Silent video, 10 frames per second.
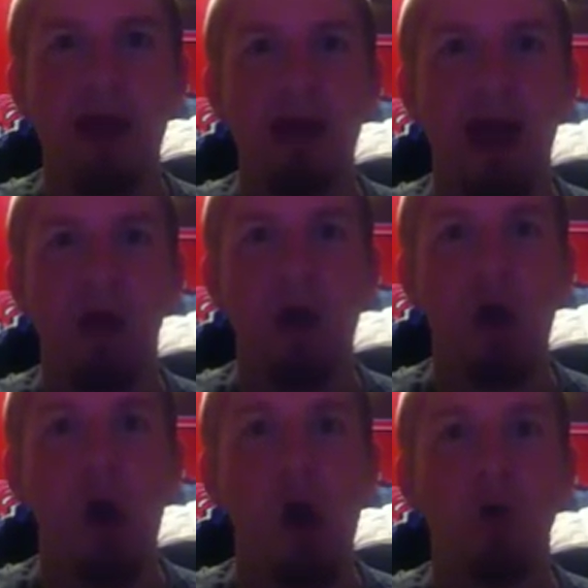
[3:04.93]
Now,
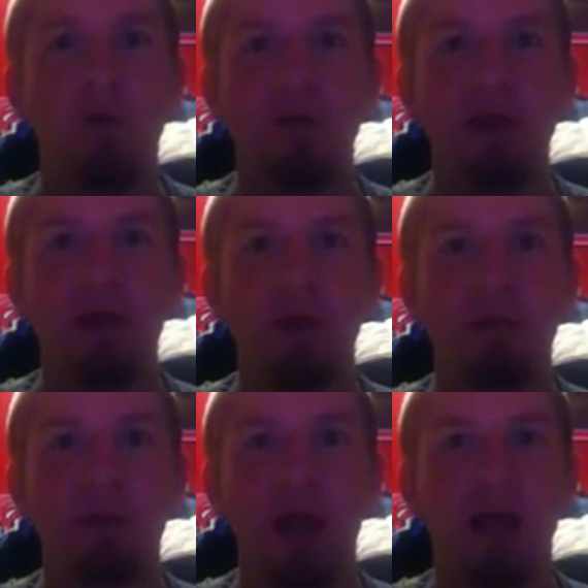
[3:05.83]
hopefully no
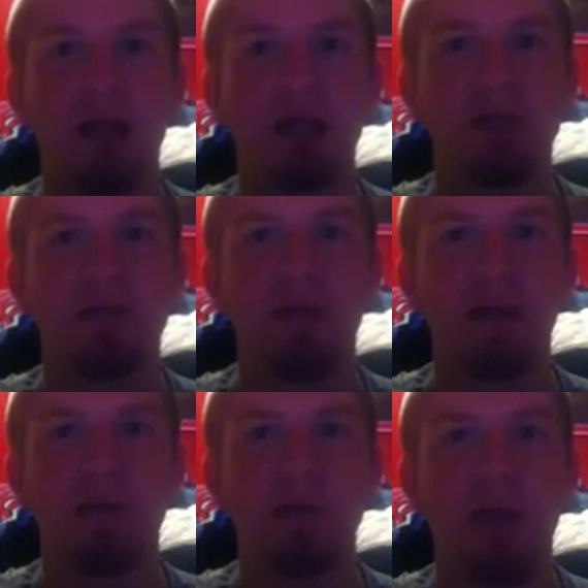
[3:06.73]
blockage is
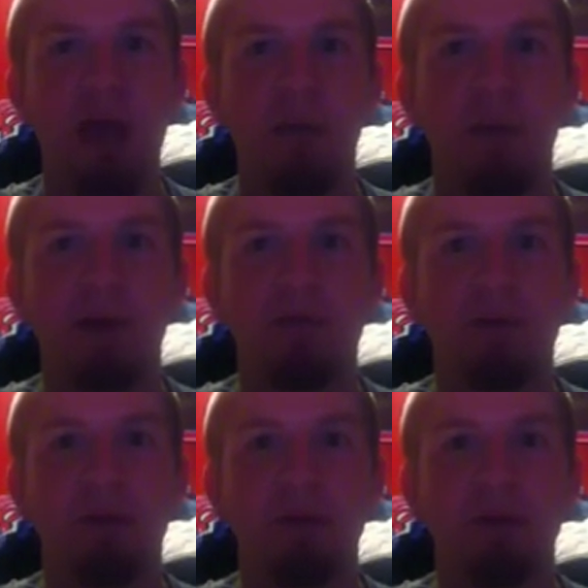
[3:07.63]
found, but if the
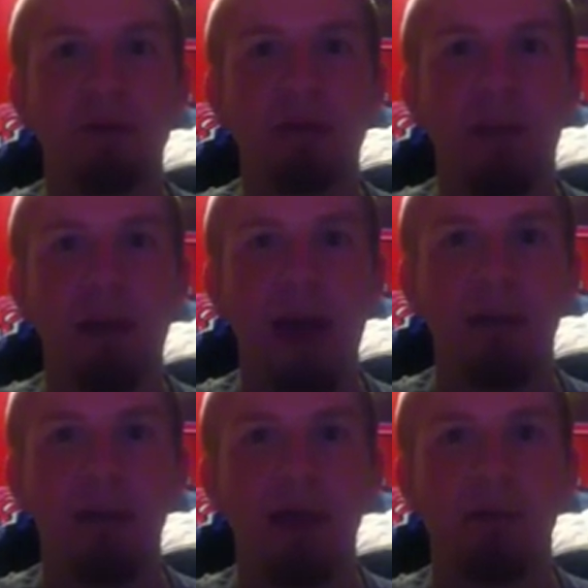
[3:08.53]
results come back
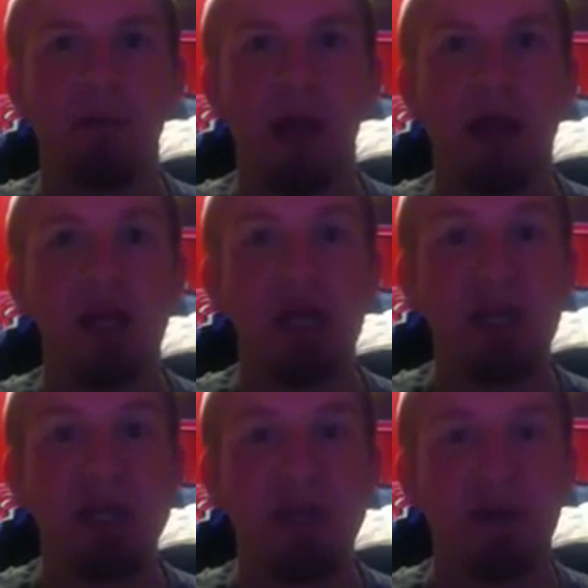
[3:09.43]
that a blockage
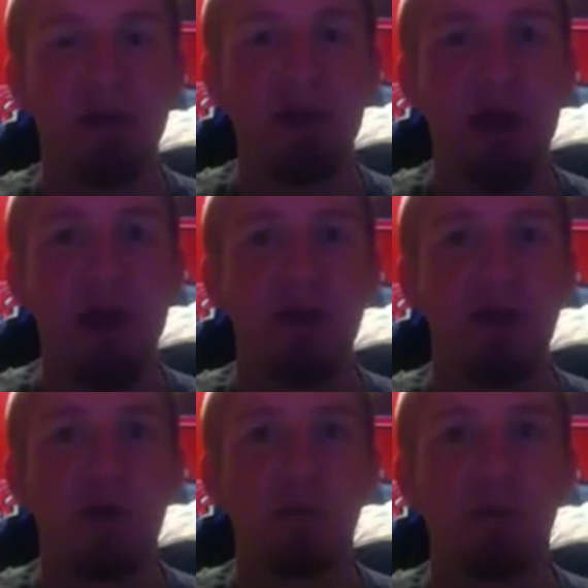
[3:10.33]
is found,
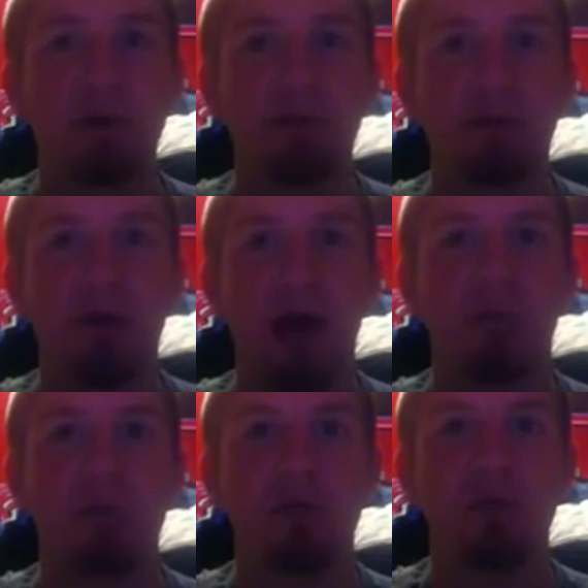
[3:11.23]
there are multiple
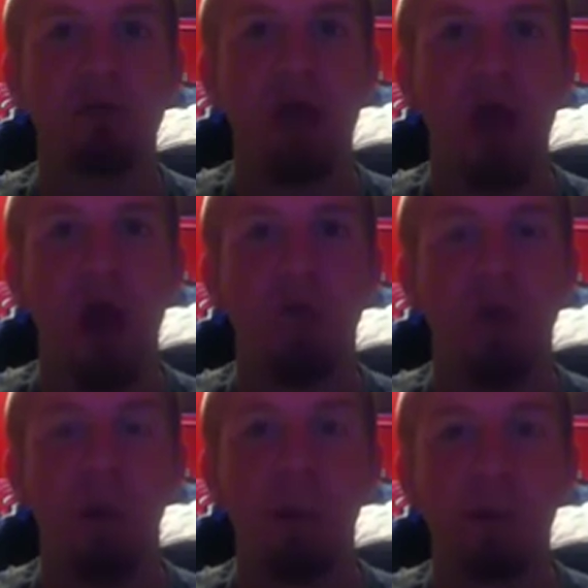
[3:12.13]
options of
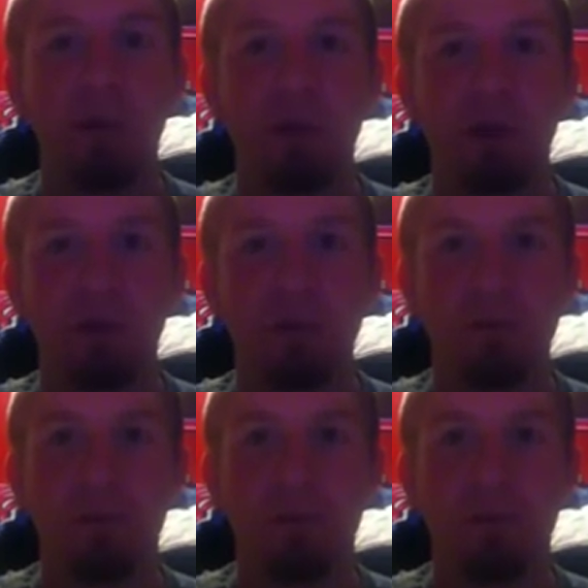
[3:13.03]
what we will do.